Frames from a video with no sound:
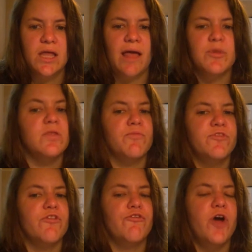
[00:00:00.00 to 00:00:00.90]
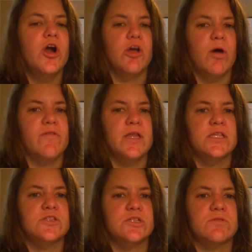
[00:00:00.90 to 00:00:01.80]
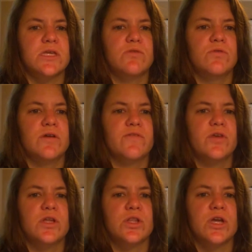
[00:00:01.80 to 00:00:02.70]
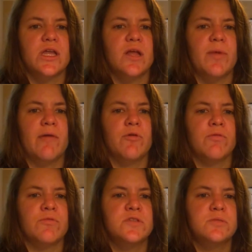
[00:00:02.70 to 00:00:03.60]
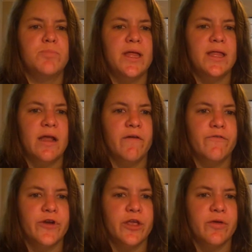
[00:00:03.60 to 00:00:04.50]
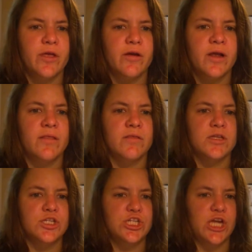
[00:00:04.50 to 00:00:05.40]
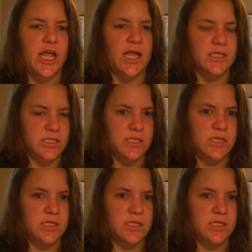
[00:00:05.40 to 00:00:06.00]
I mean, the photo of it is just really cool. If you can look it up, I will spell it out for you here in the chat.